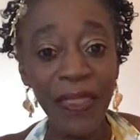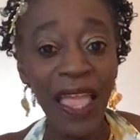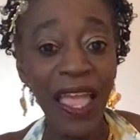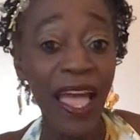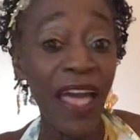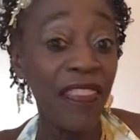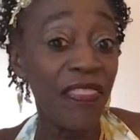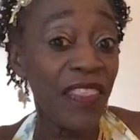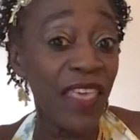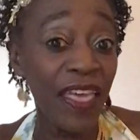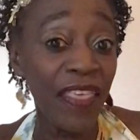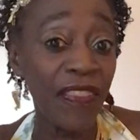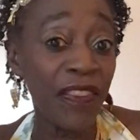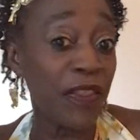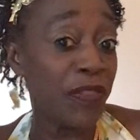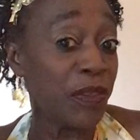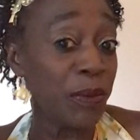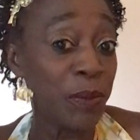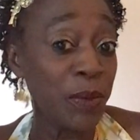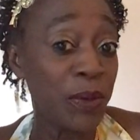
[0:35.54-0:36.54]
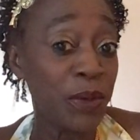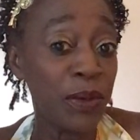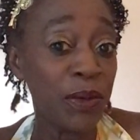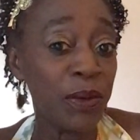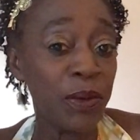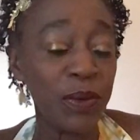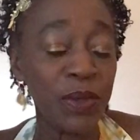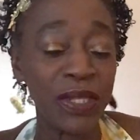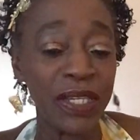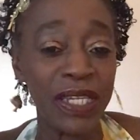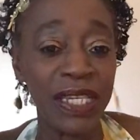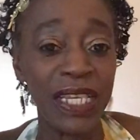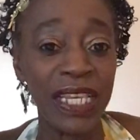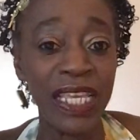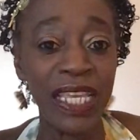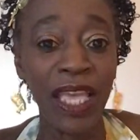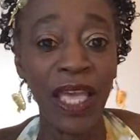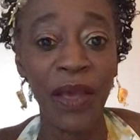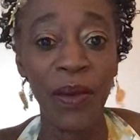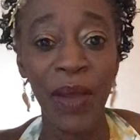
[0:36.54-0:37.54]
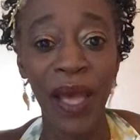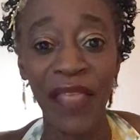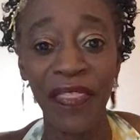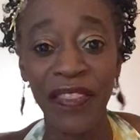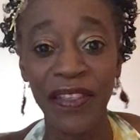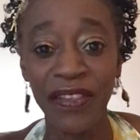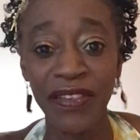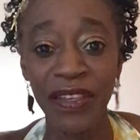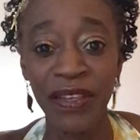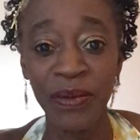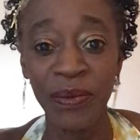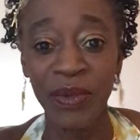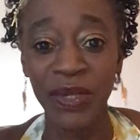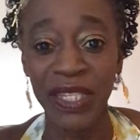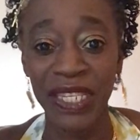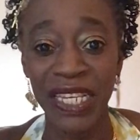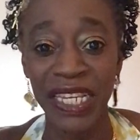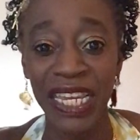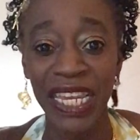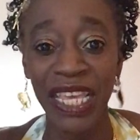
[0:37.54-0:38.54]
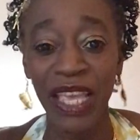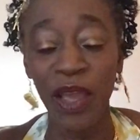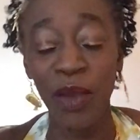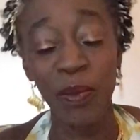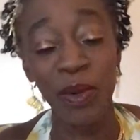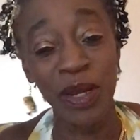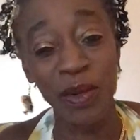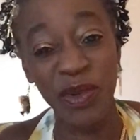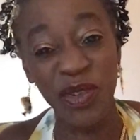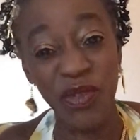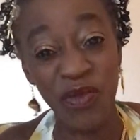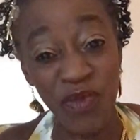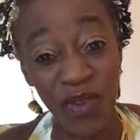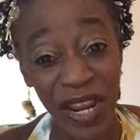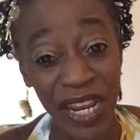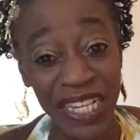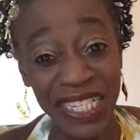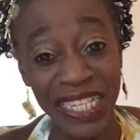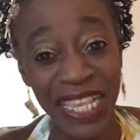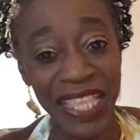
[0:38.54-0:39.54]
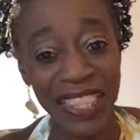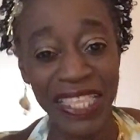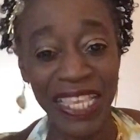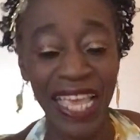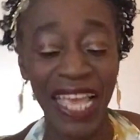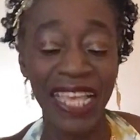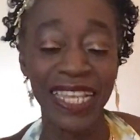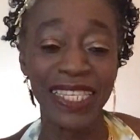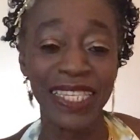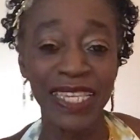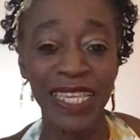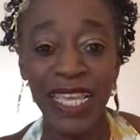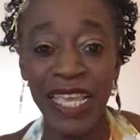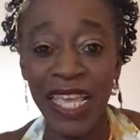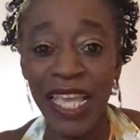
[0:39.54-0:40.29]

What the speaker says: And then the moon was in Leo and the sun was in Leo, but it was right at the end.